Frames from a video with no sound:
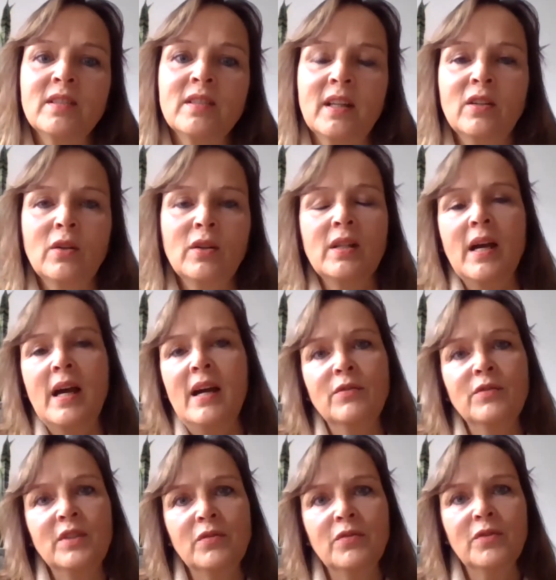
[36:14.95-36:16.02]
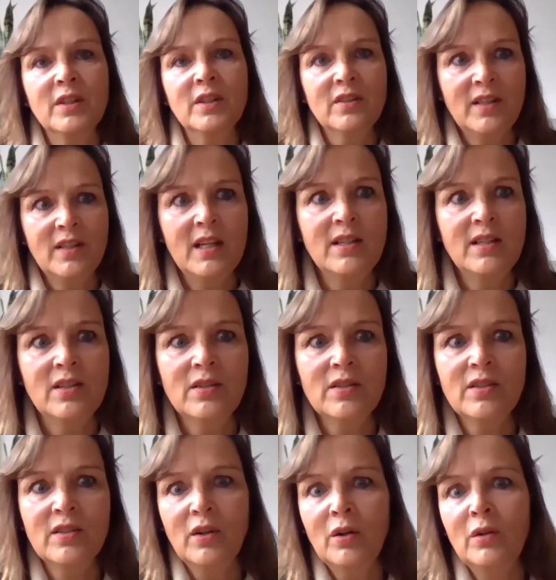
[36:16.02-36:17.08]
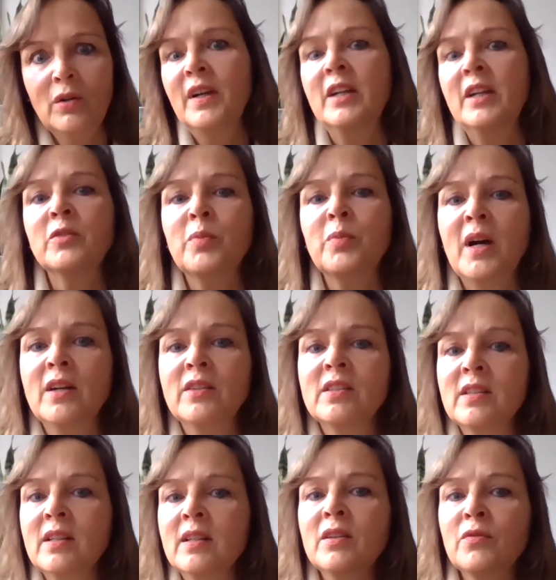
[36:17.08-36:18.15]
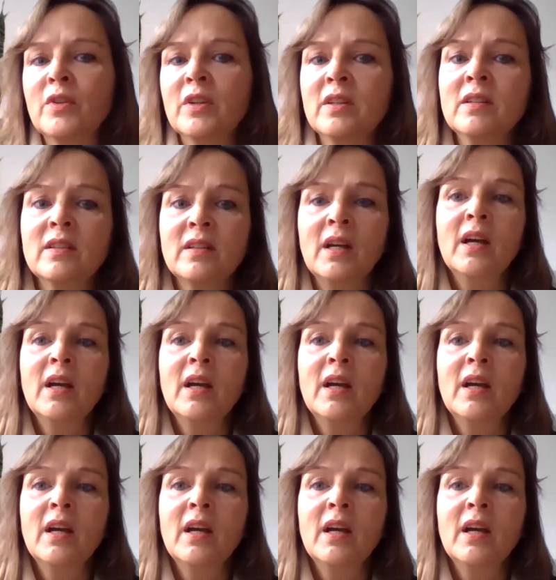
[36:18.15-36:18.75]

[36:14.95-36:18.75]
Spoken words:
And you have different stages of enterprises and different